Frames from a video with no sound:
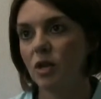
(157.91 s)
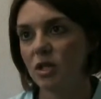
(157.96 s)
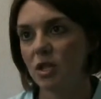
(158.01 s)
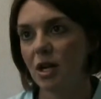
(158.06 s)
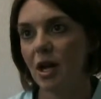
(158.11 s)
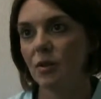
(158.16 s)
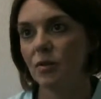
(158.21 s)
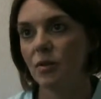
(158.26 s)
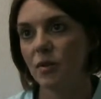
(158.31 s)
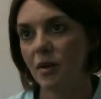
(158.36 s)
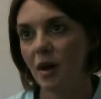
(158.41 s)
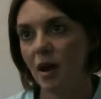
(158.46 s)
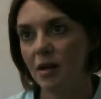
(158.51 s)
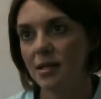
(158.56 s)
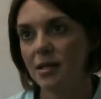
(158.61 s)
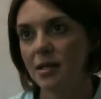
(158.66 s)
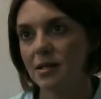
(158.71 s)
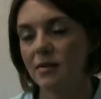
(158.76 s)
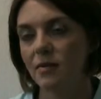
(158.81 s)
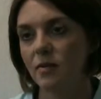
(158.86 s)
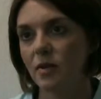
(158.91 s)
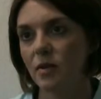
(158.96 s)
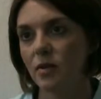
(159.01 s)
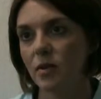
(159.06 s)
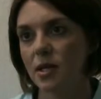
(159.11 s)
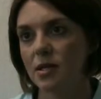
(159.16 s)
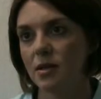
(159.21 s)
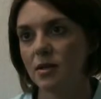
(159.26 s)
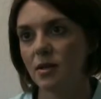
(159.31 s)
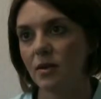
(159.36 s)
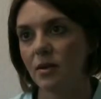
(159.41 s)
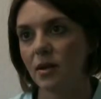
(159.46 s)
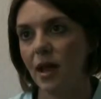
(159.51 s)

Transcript: child with autism for the rest of their